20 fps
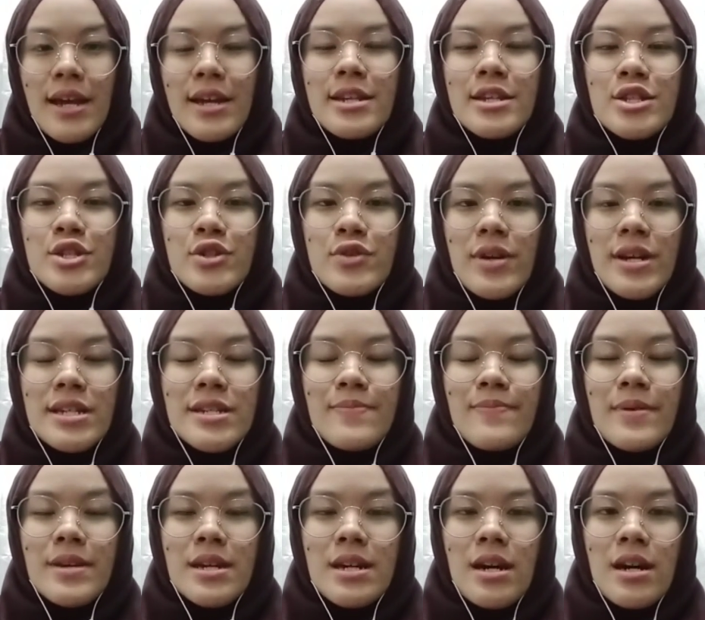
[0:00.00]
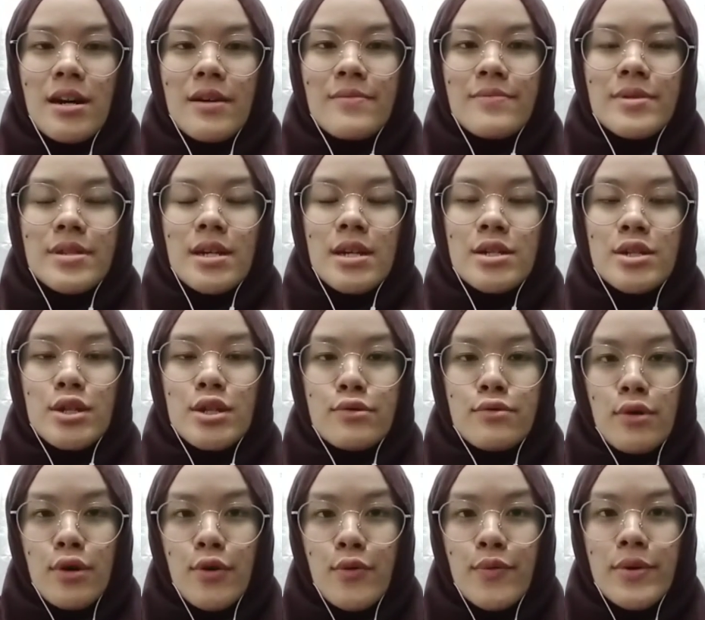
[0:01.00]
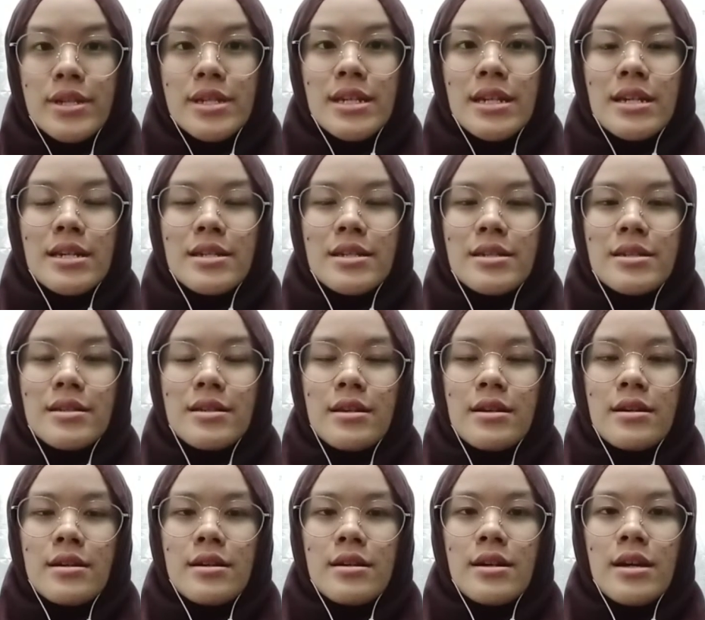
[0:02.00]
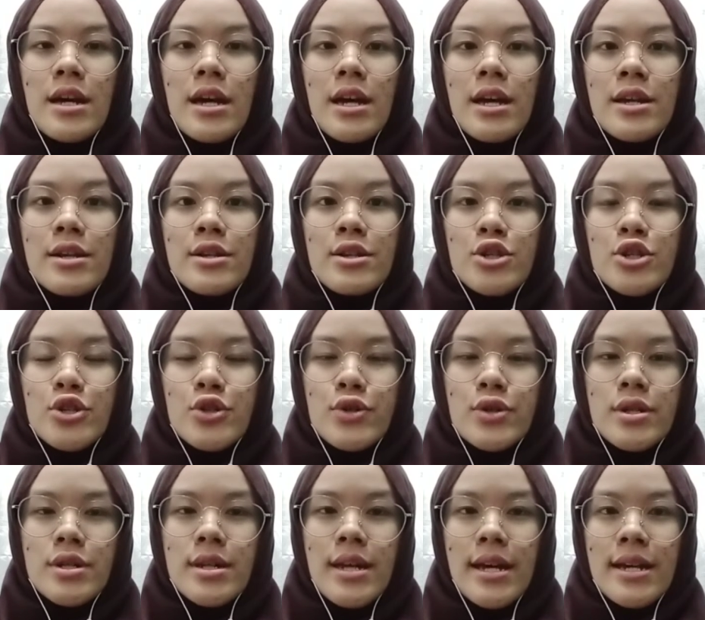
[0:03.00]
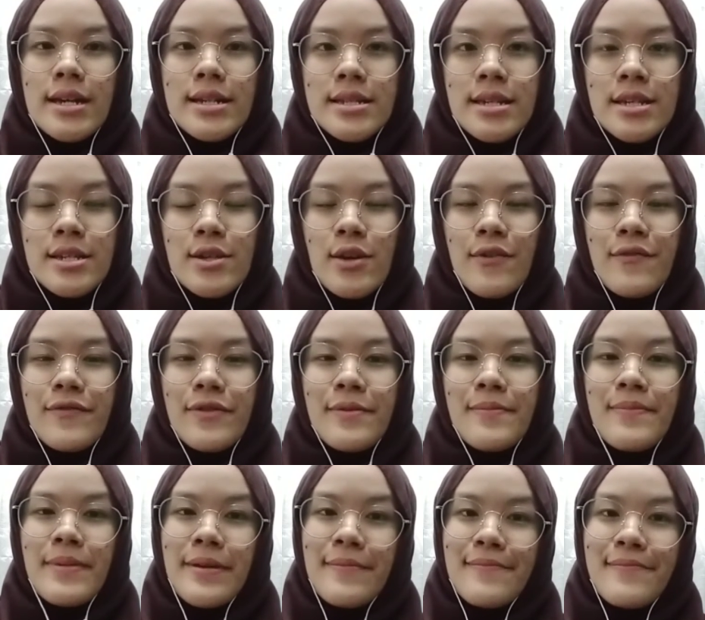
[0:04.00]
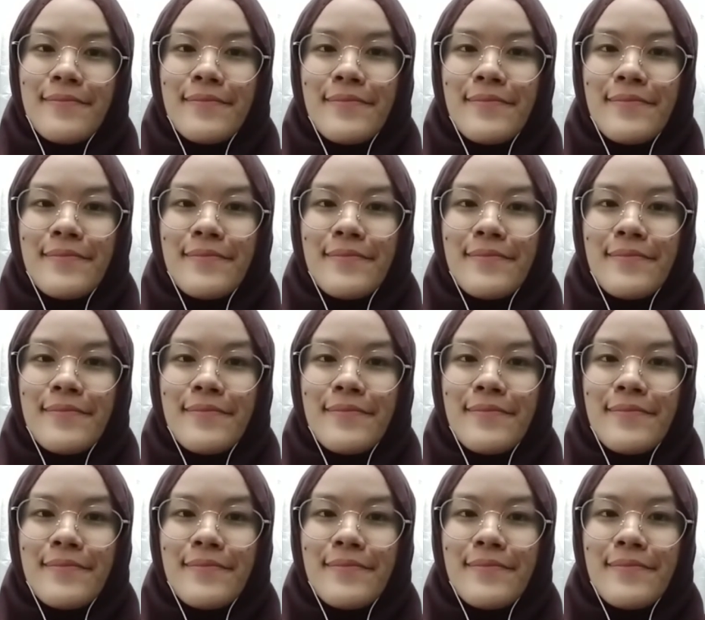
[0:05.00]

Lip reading: the stress becomes a zero, which is the natural axis of the beam.